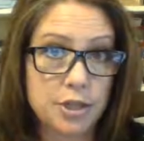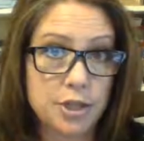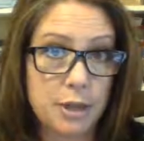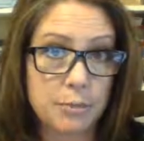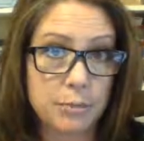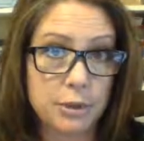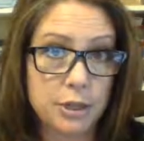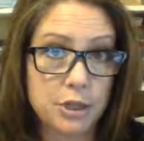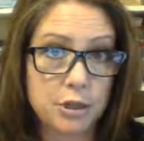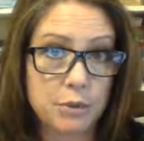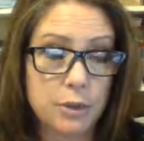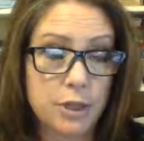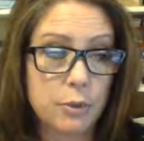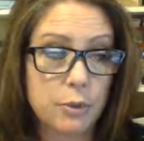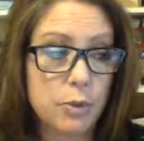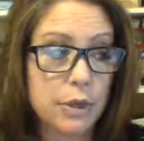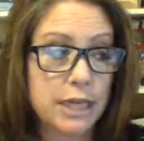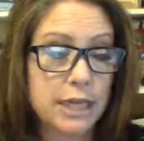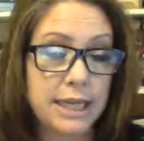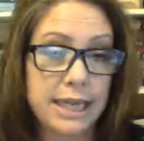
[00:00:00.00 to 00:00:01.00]
topic should be.
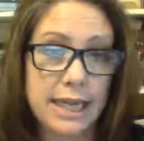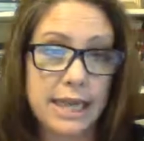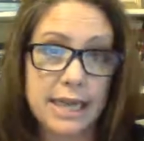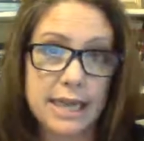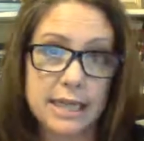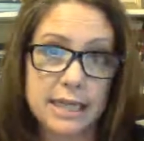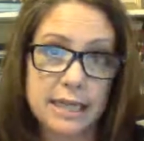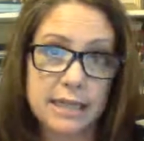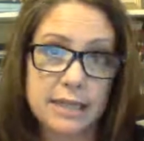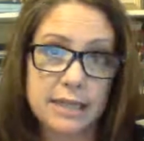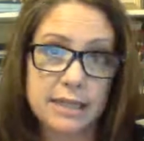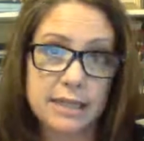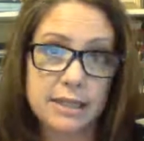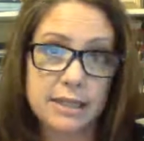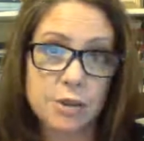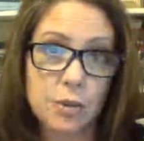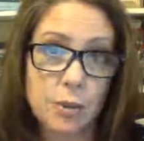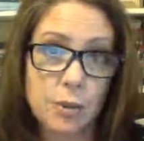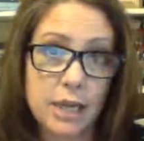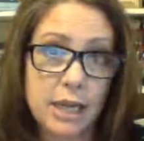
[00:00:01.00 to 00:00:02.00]
We're getting into the
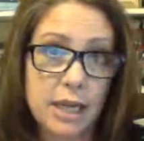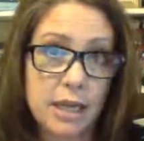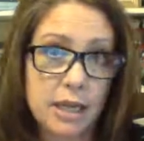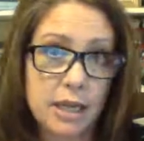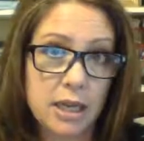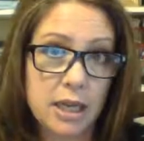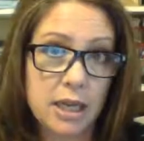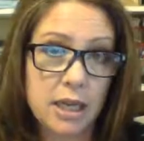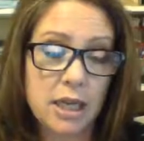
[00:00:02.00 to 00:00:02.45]
6th week.